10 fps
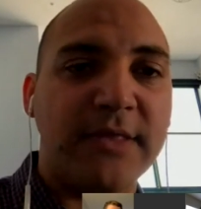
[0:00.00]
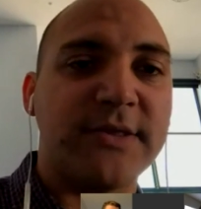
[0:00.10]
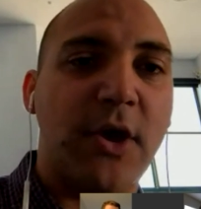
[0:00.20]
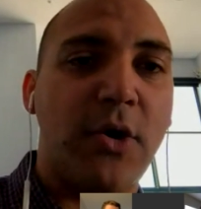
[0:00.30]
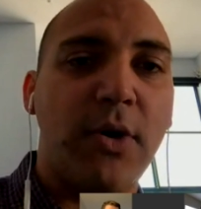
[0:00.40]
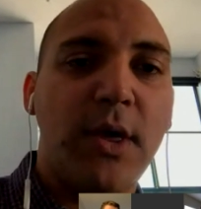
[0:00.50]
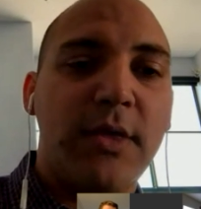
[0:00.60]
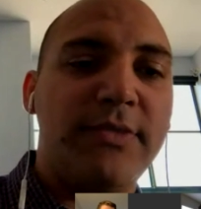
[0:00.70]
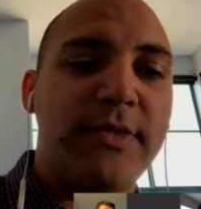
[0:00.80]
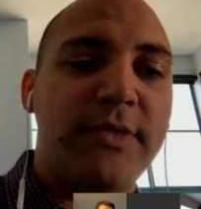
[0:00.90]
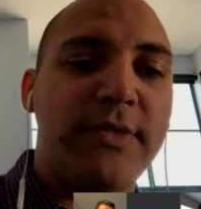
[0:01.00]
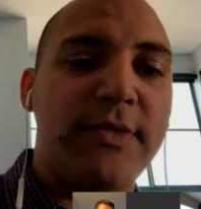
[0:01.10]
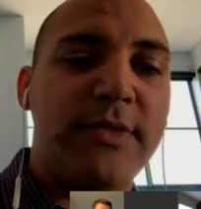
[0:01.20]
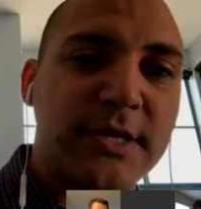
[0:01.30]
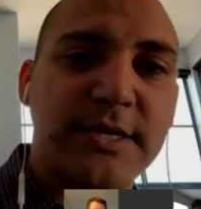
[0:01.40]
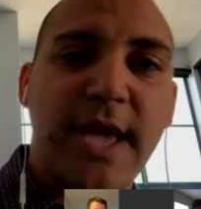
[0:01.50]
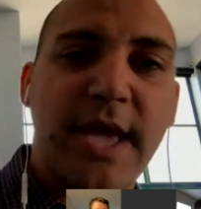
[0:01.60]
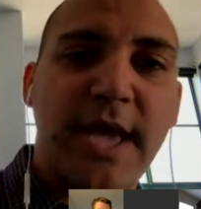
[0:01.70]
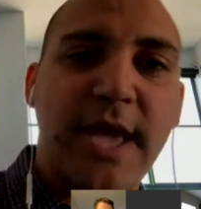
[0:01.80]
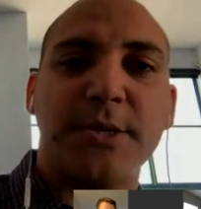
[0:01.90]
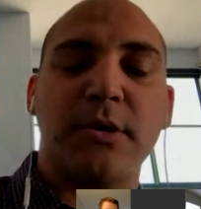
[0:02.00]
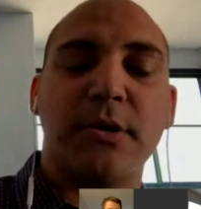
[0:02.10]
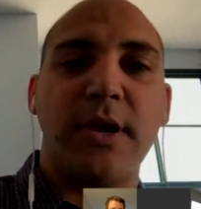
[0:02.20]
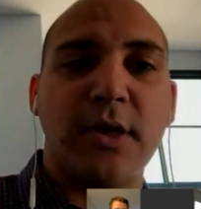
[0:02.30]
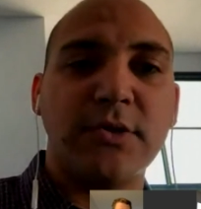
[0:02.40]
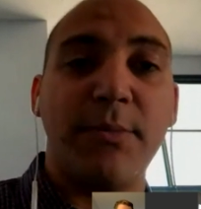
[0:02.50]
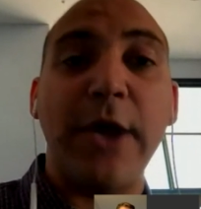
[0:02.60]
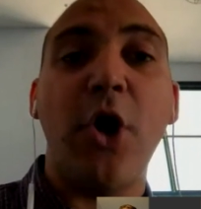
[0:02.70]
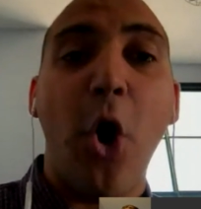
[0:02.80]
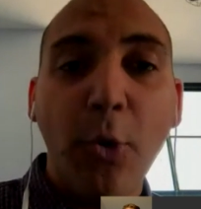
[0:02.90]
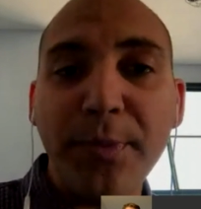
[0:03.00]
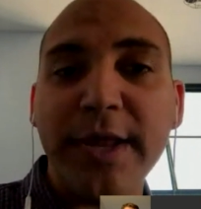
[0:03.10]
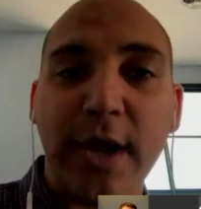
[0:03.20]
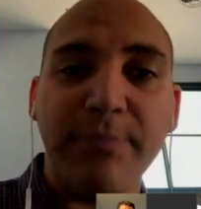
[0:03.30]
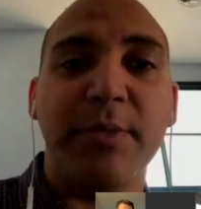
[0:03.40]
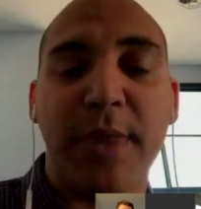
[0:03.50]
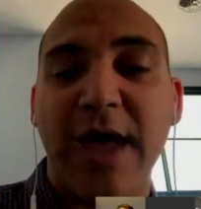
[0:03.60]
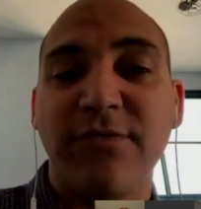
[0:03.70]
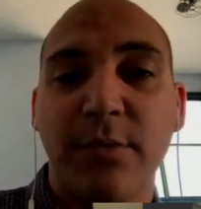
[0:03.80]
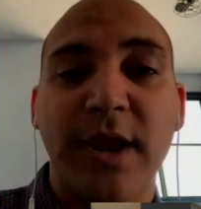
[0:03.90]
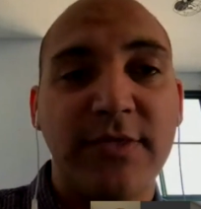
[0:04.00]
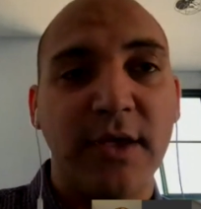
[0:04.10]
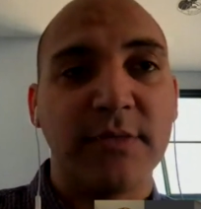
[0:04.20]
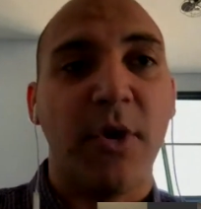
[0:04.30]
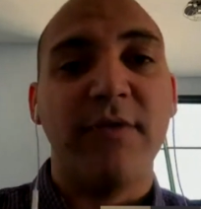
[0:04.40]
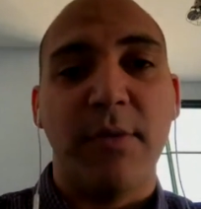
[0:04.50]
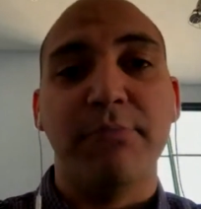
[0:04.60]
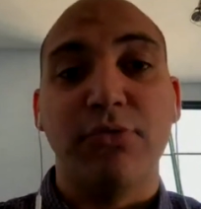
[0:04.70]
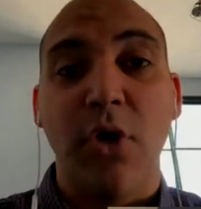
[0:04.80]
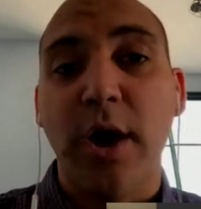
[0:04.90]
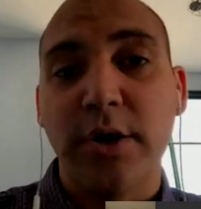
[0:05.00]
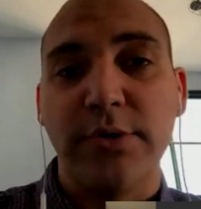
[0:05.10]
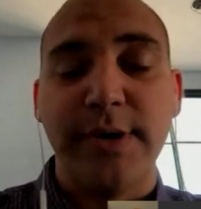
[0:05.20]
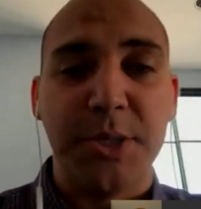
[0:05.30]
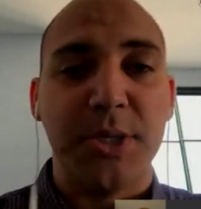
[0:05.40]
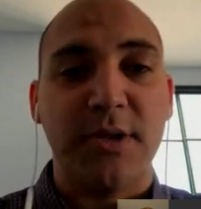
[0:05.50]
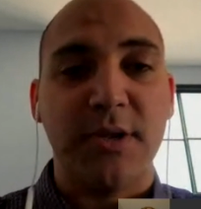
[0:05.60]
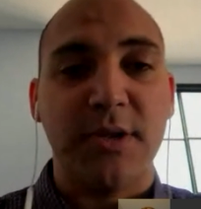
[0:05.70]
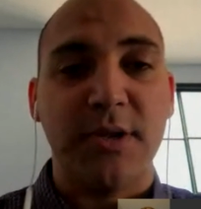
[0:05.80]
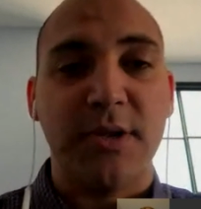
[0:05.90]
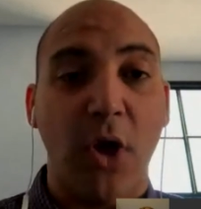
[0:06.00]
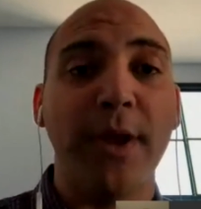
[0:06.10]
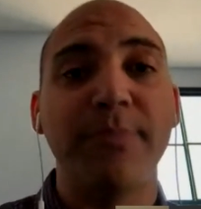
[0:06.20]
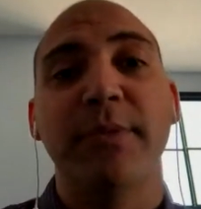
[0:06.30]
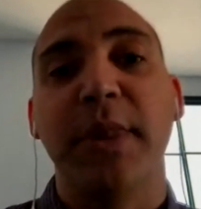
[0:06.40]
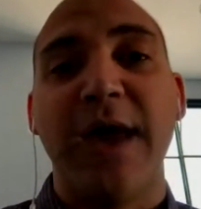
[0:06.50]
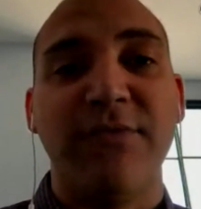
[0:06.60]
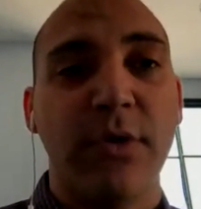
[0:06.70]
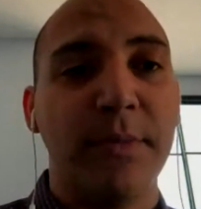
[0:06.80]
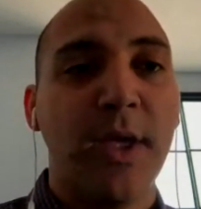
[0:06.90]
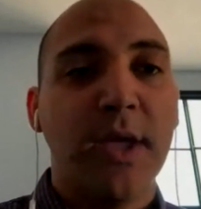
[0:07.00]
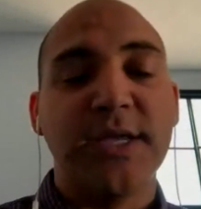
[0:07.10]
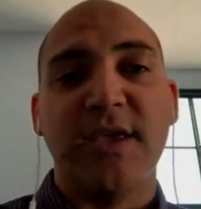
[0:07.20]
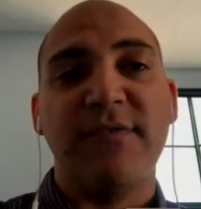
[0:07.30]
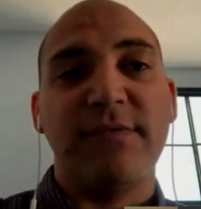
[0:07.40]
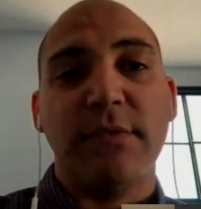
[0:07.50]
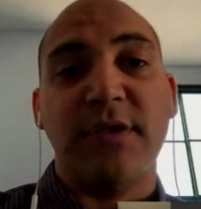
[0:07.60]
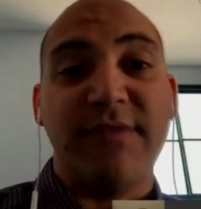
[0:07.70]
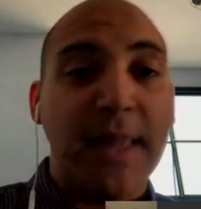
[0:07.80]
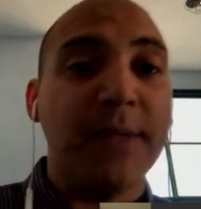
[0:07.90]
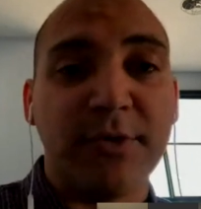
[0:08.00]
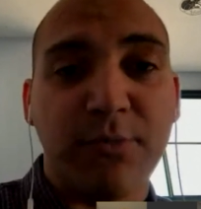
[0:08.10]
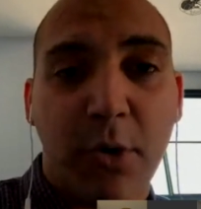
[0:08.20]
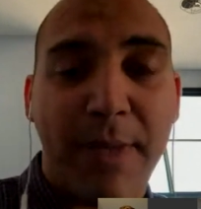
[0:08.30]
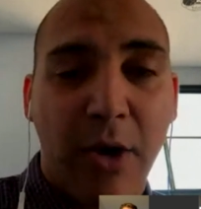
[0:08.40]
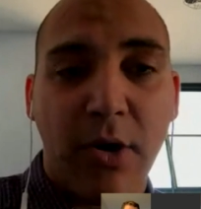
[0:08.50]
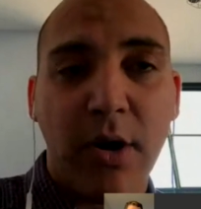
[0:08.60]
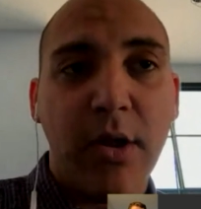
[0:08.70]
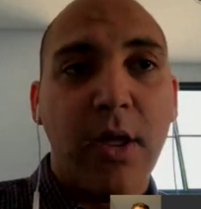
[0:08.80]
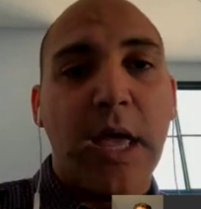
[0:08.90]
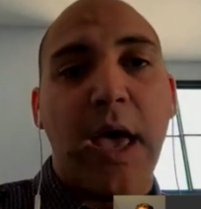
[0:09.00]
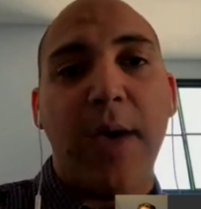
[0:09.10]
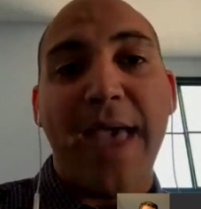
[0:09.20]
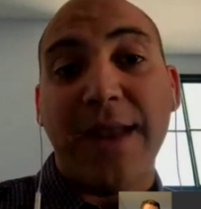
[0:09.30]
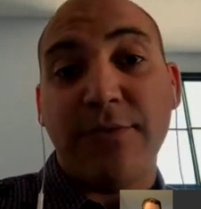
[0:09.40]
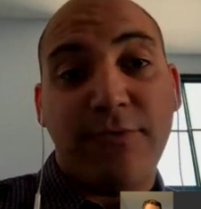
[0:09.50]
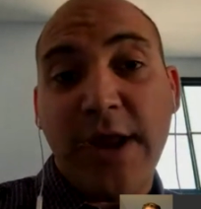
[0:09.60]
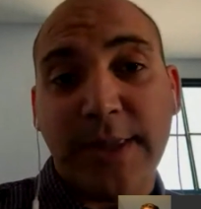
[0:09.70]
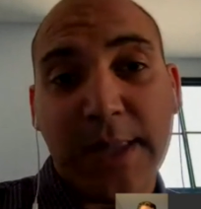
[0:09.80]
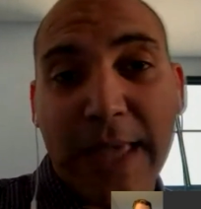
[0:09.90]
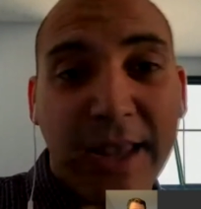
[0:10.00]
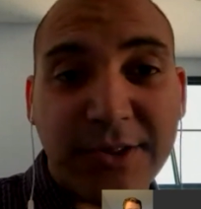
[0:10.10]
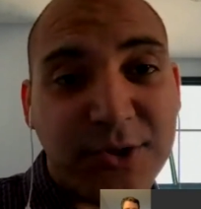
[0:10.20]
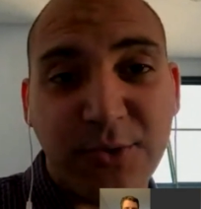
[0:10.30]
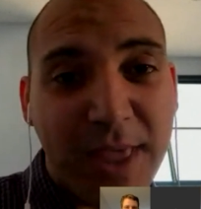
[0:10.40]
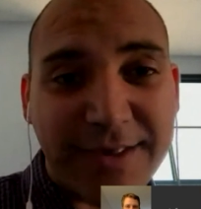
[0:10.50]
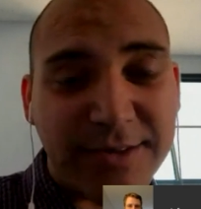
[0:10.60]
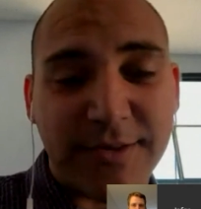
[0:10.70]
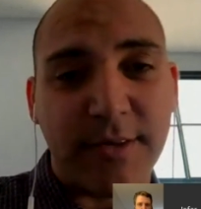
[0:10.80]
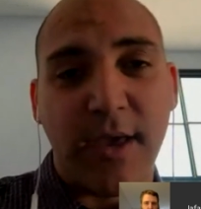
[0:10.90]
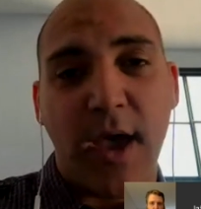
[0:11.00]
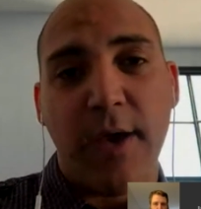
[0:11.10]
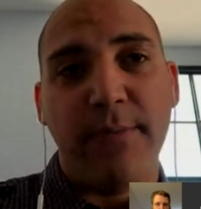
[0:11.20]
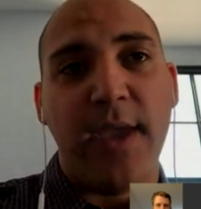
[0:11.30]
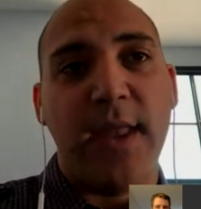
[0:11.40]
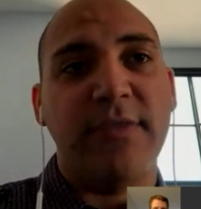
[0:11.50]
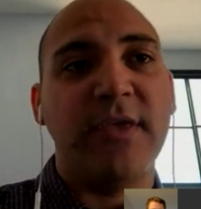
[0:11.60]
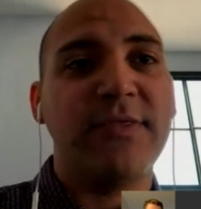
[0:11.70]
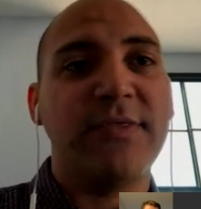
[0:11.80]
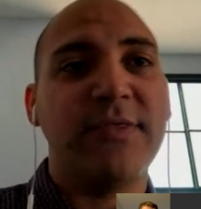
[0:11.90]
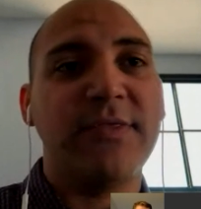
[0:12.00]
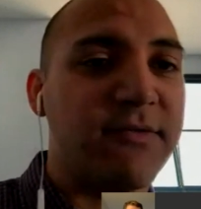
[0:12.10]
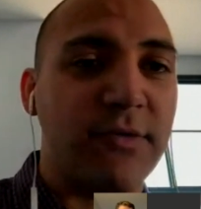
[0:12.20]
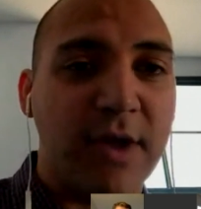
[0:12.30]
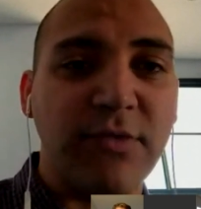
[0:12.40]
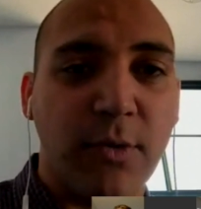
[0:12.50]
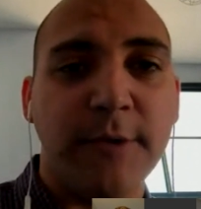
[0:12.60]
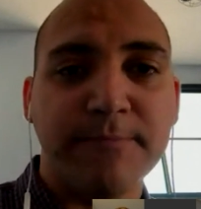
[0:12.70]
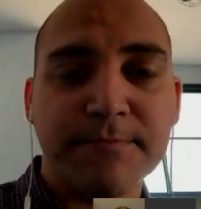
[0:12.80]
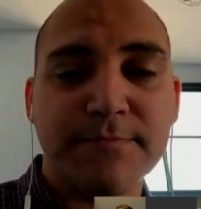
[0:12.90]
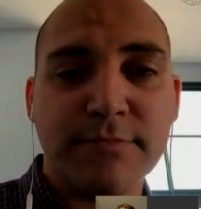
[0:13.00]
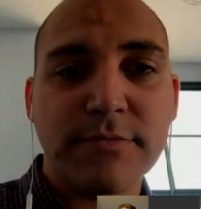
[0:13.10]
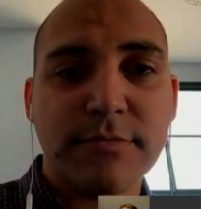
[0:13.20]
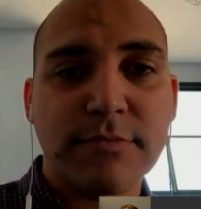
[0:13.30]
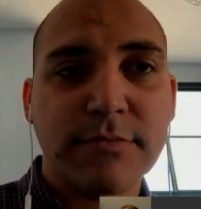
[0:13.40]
And so it's not just syntactic sugar, it's also about opening up the platform, and I think it's part of a broader initiative to open up the platform, to give developers more power, and frankly, let us do less. And I think that's good for everyone.